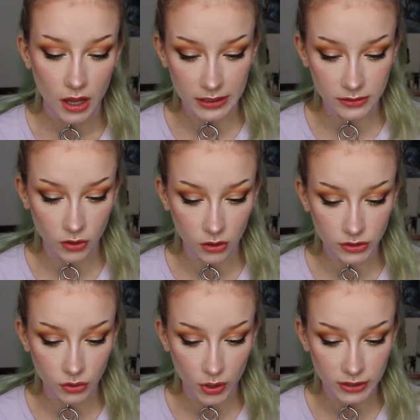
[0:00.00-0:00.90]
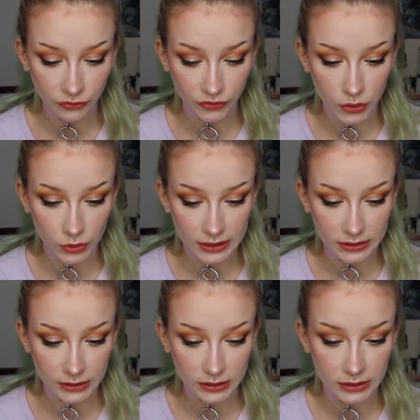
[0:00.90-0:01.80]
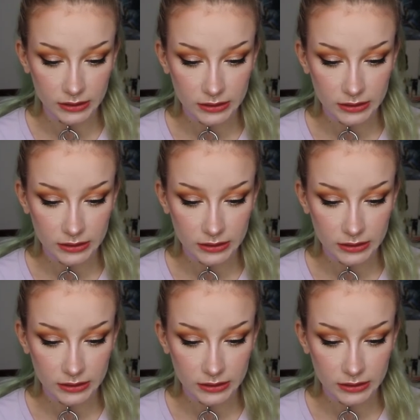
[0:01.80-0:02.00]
and it's got quite a few little